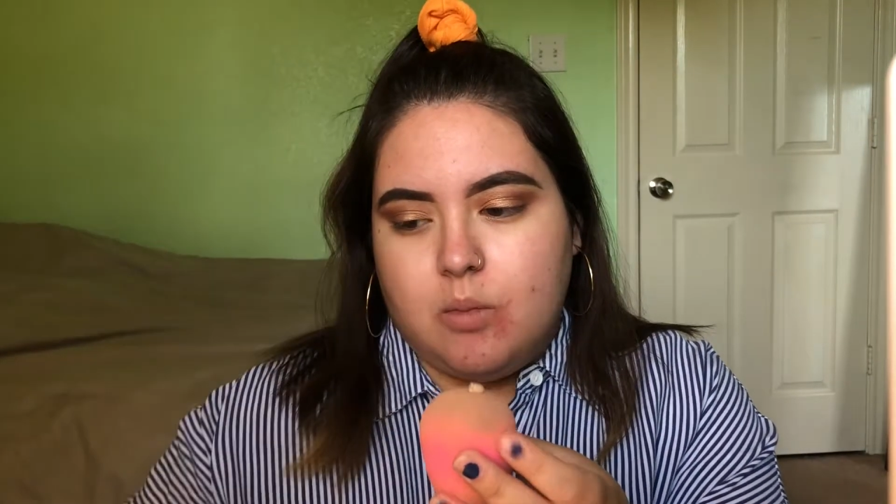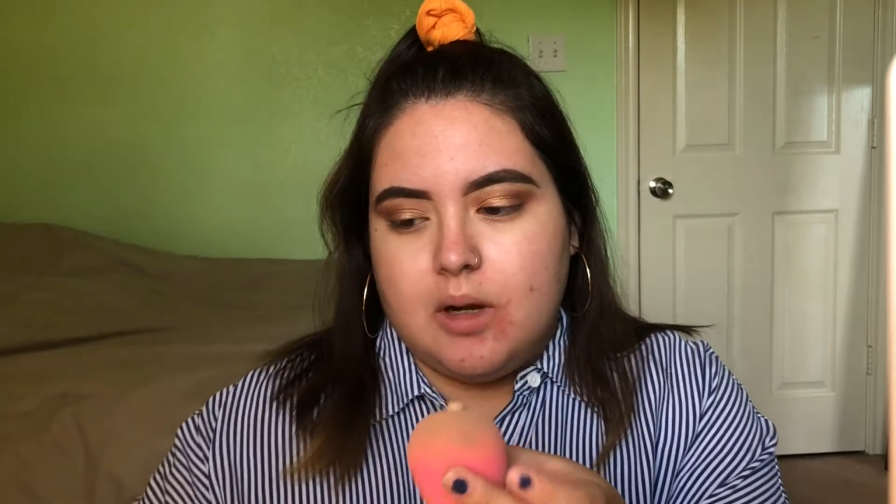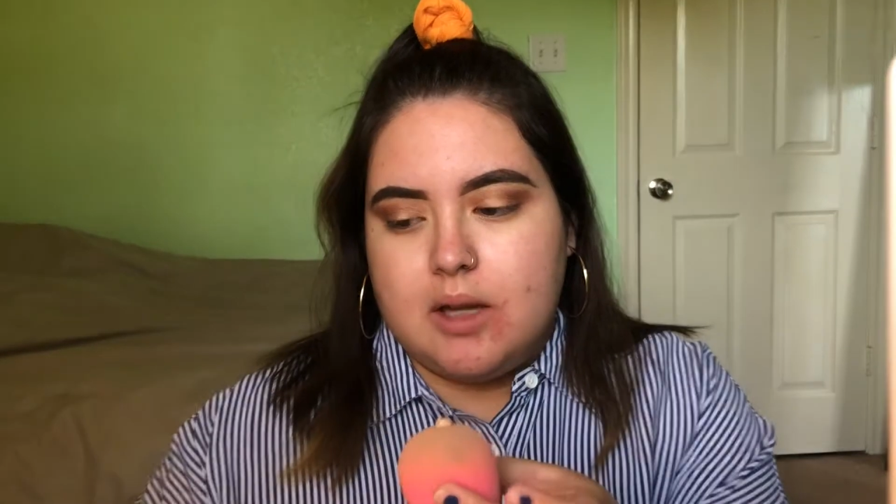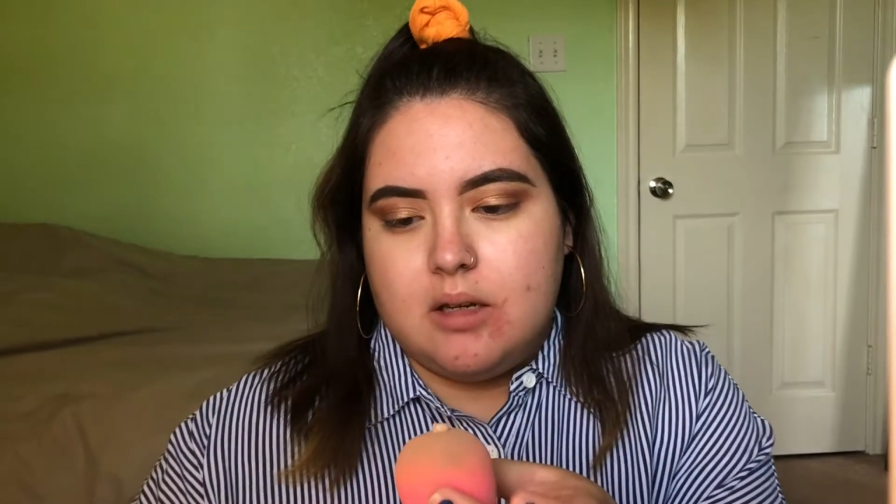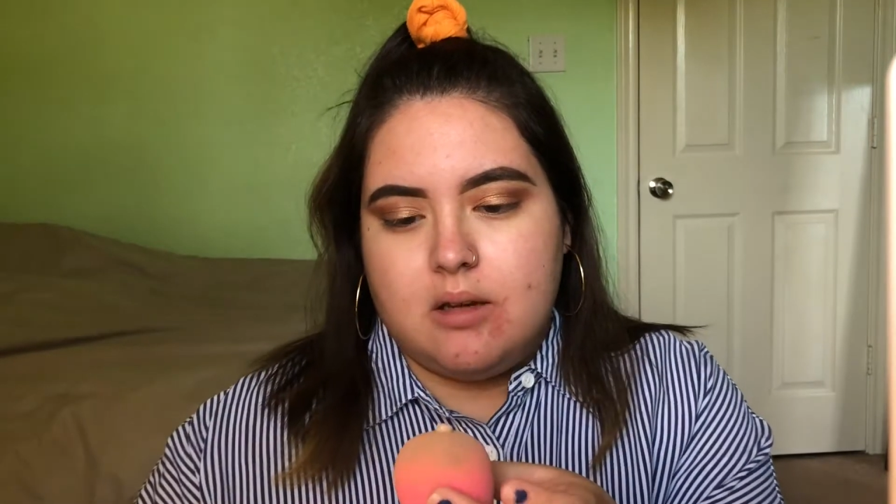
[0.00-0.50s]

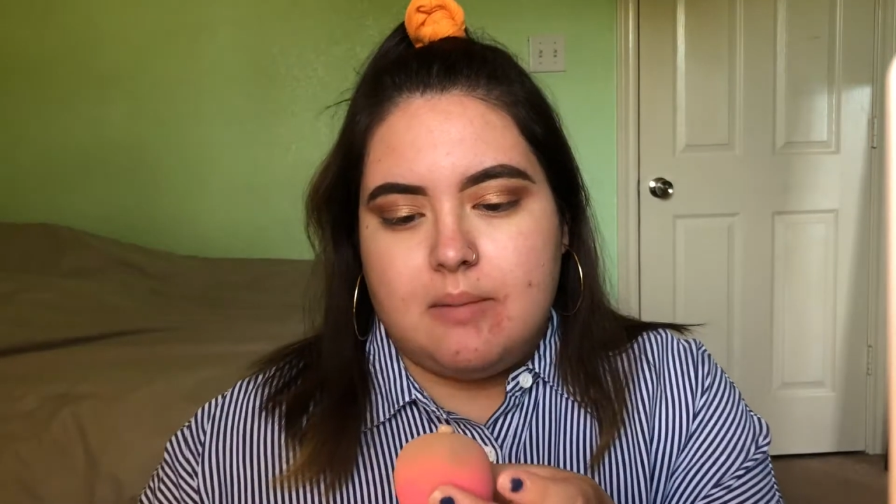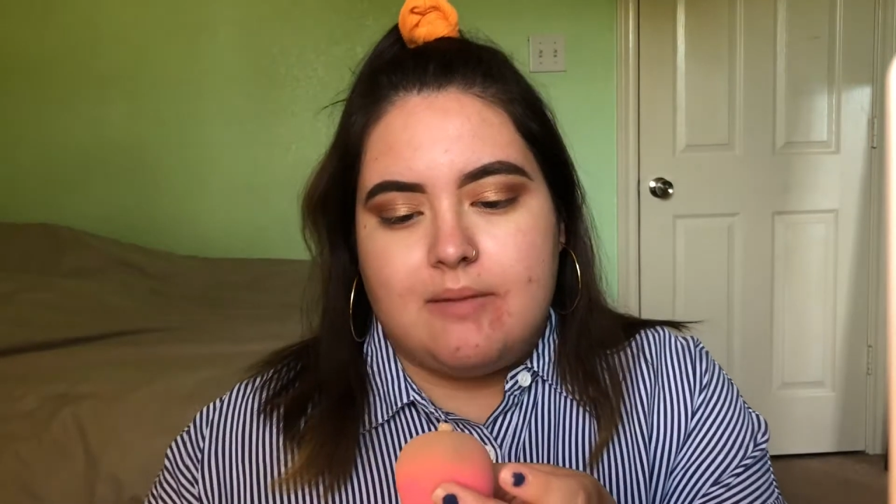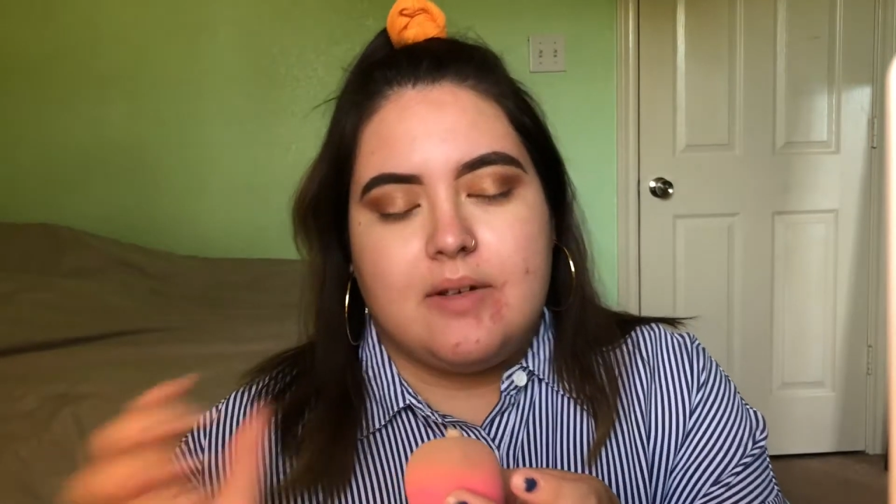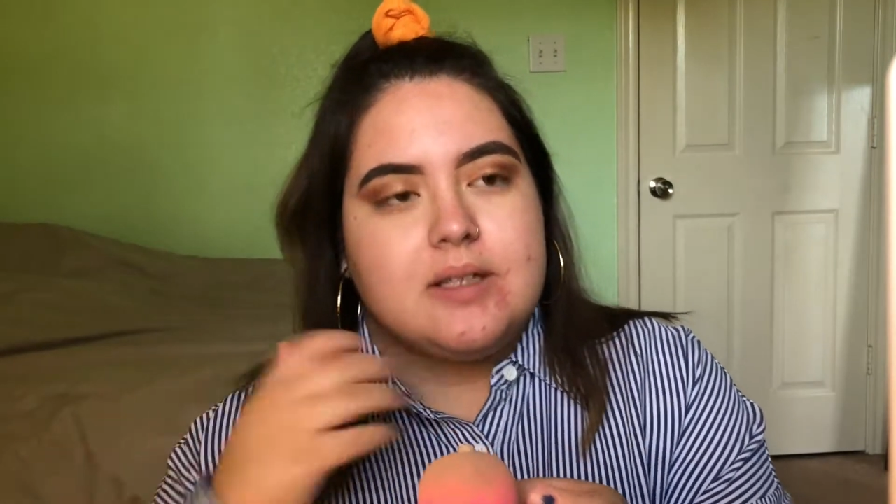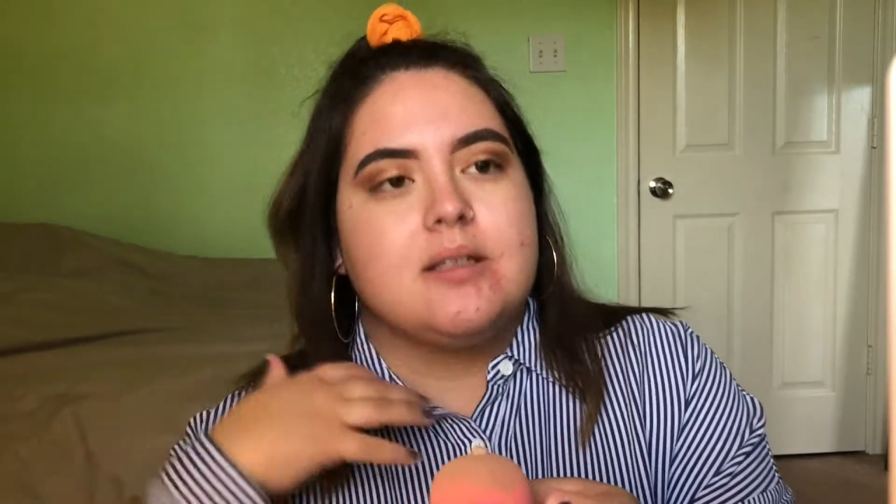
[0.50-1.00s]
work it into my
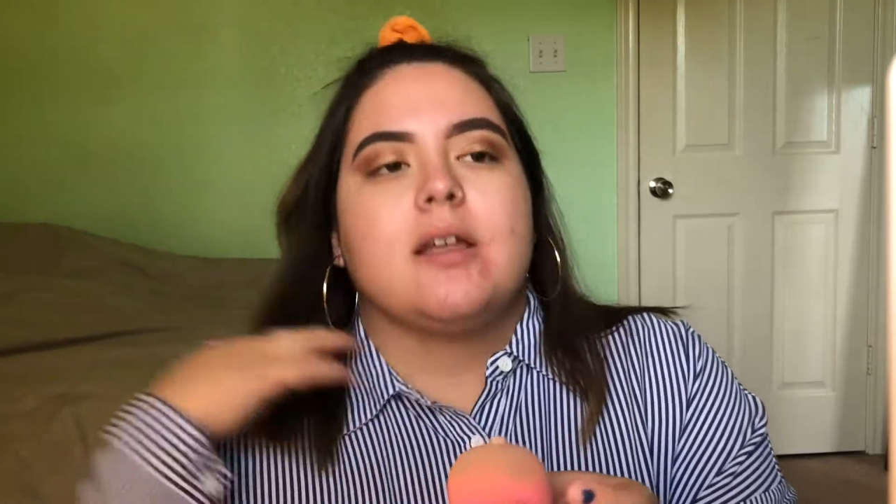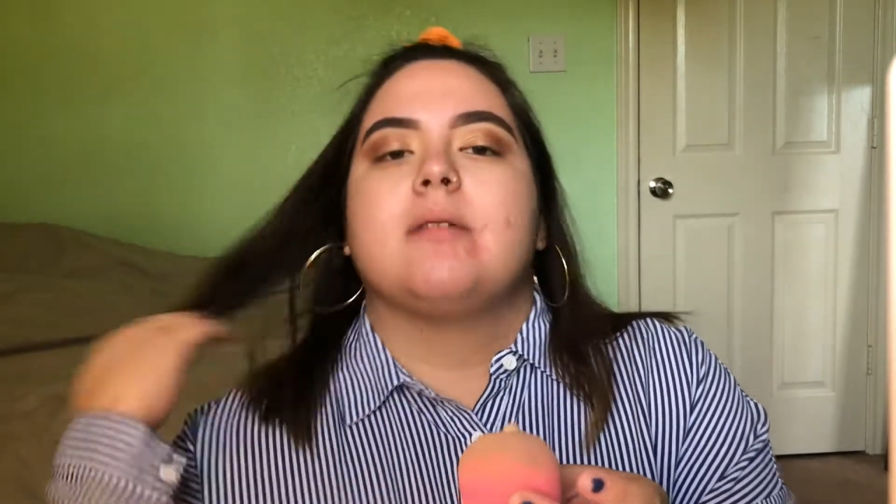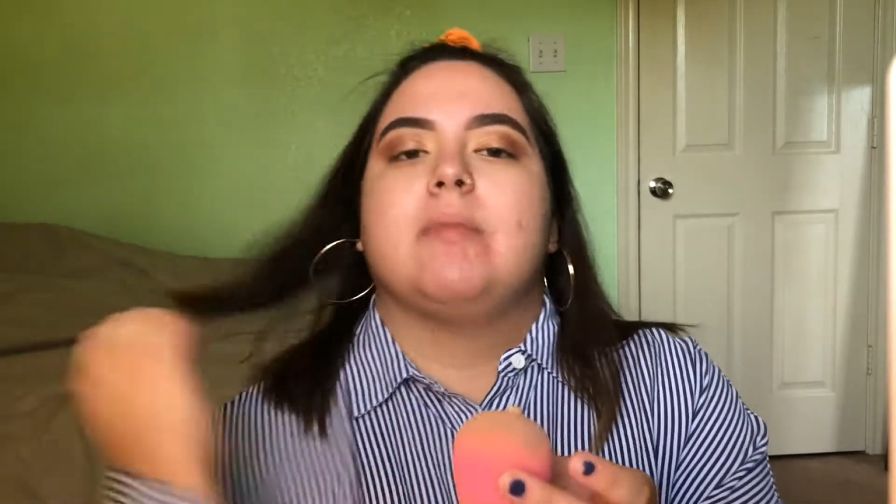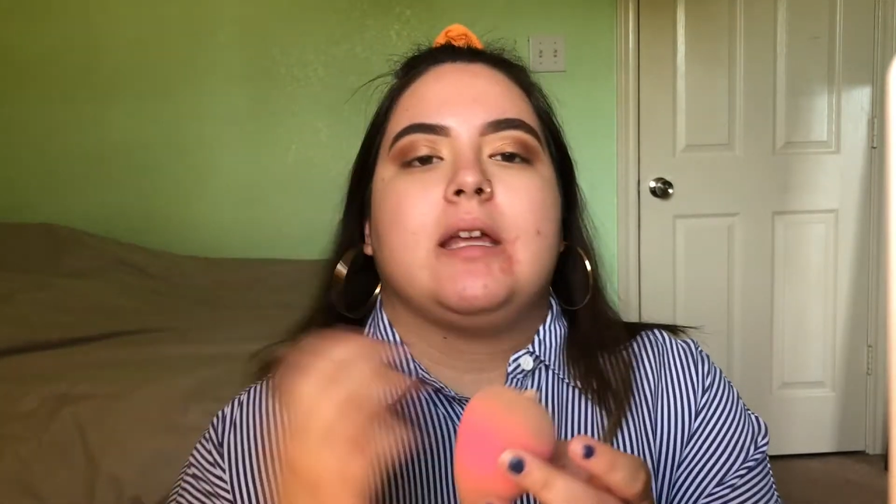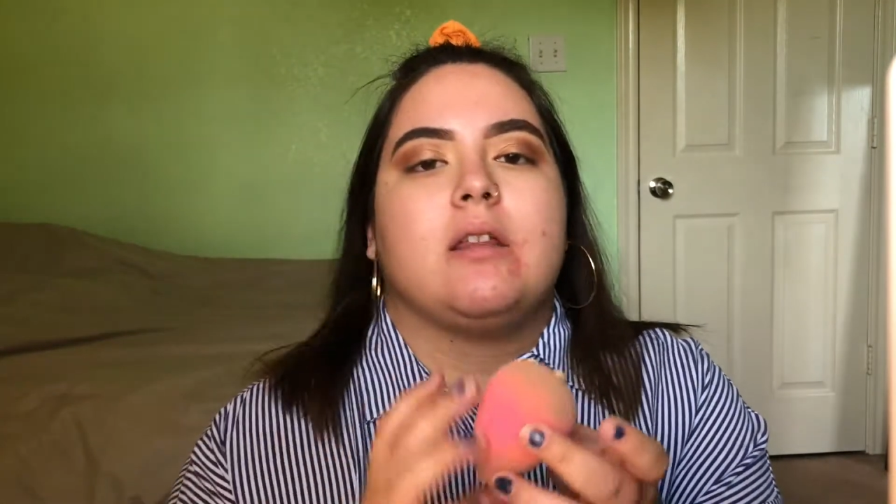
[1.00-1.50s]
face to
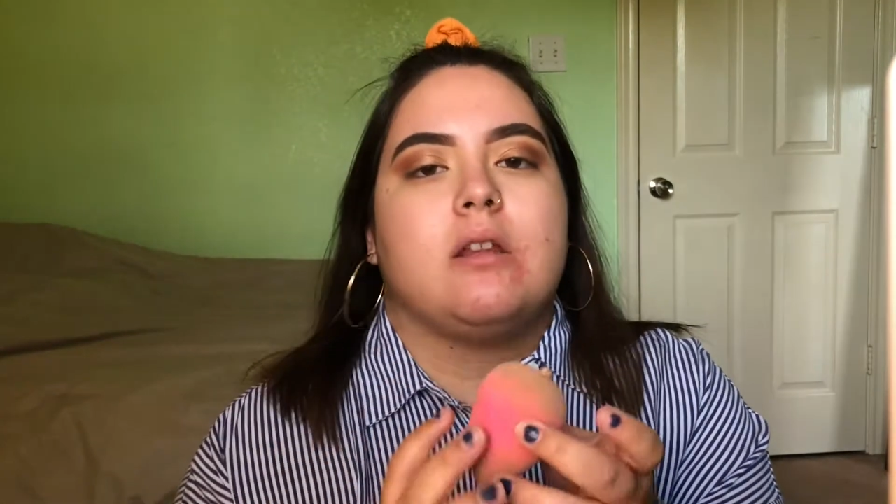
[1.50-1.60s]
like make it